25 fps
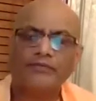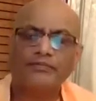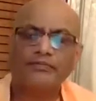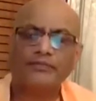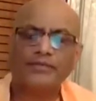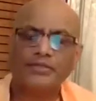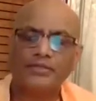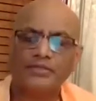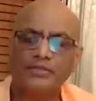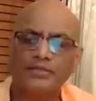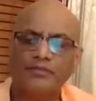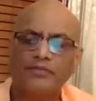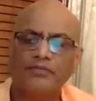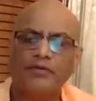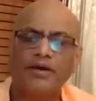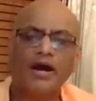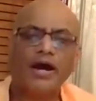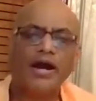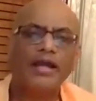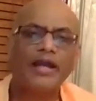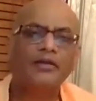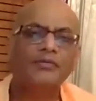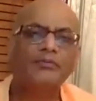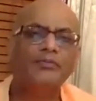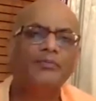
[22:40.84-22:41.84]
this
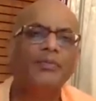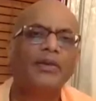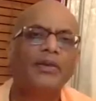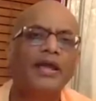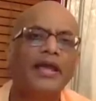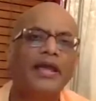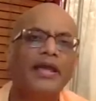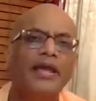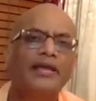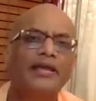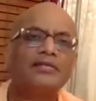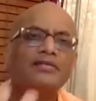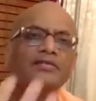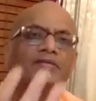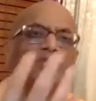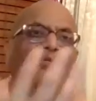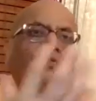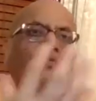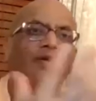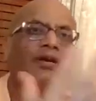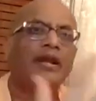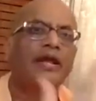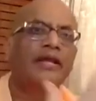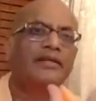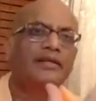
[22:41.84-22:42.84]
divine play is
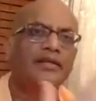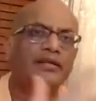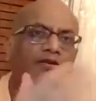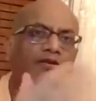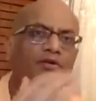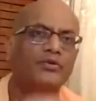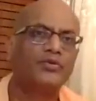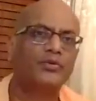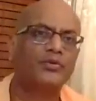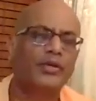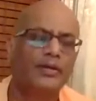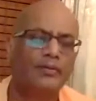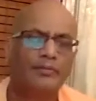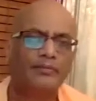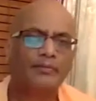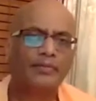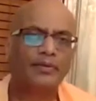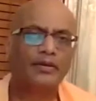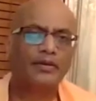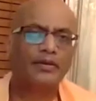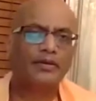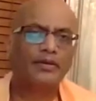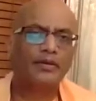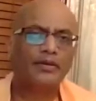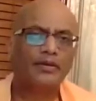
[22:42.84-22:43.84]
related to him,
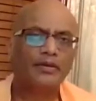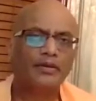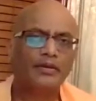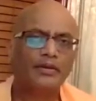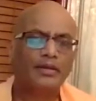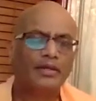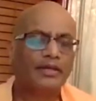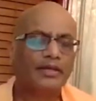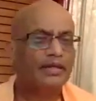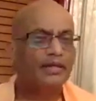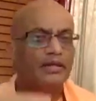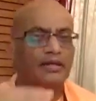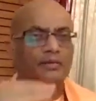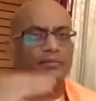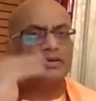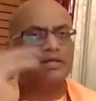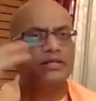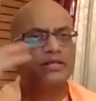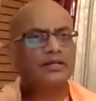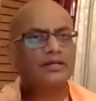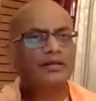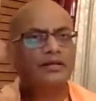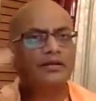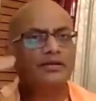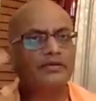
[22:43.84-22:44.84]
he can
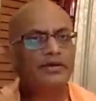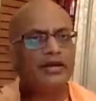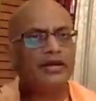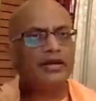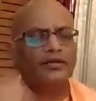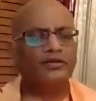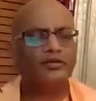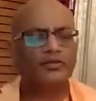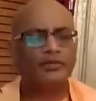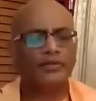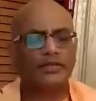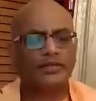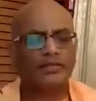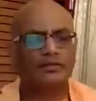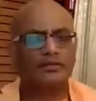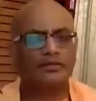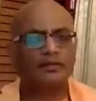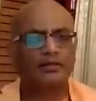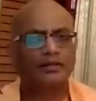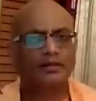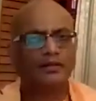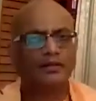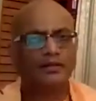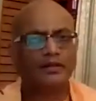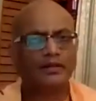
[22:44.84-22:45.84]
immediately relate to it.
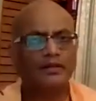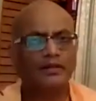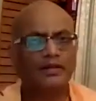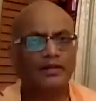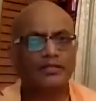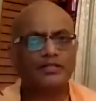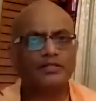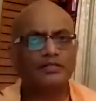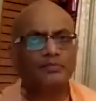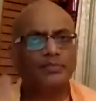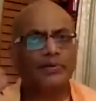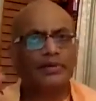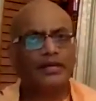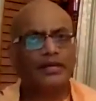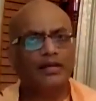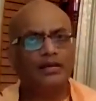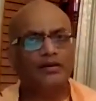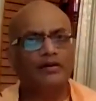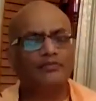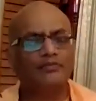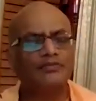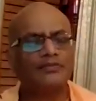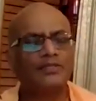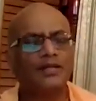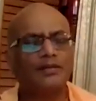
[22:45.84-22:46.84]
It's speaking
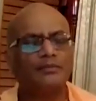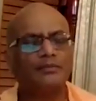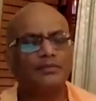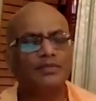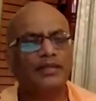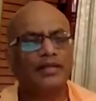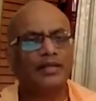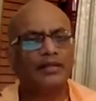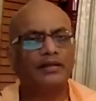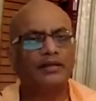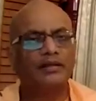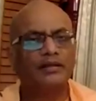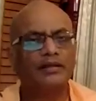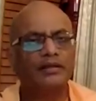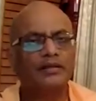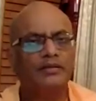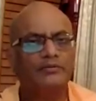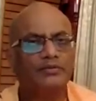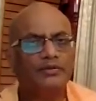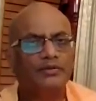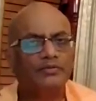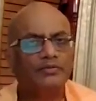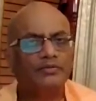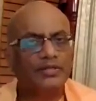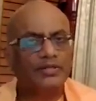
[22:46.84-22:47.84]
of something
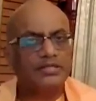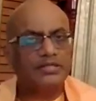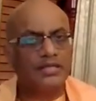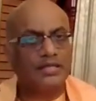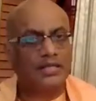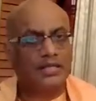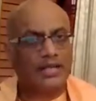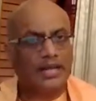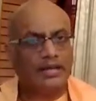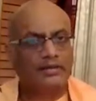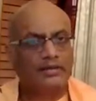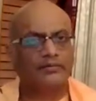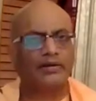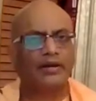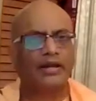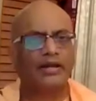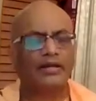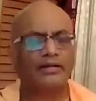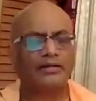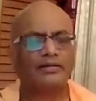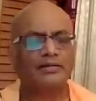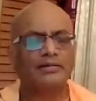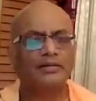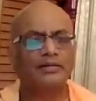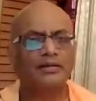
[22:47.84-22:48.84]
with which he can
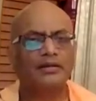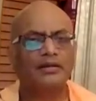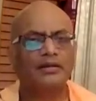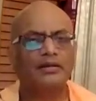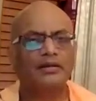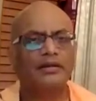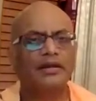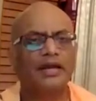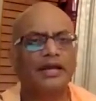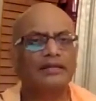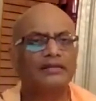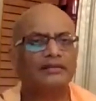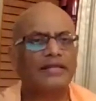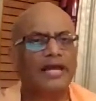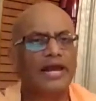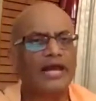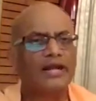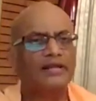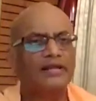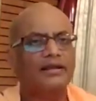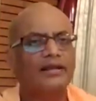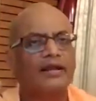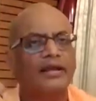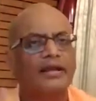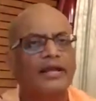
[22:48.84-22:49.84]
relate. And
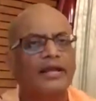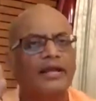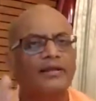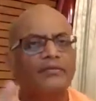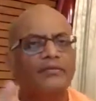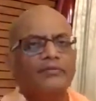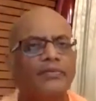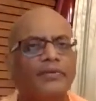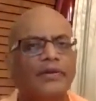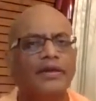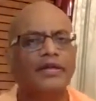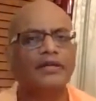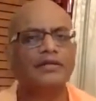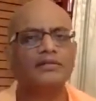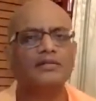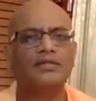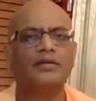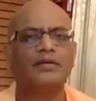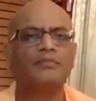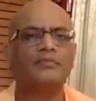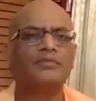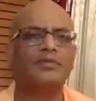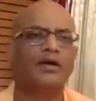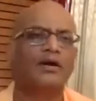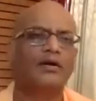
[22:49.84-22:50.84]
that again brings
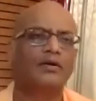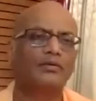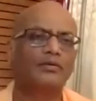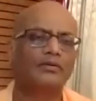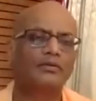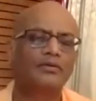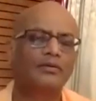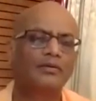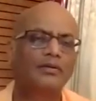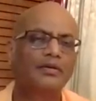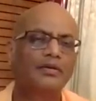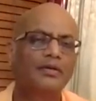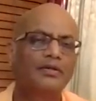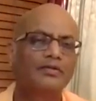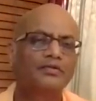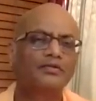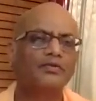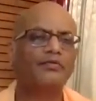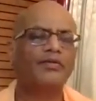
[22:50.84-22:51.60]
him down. So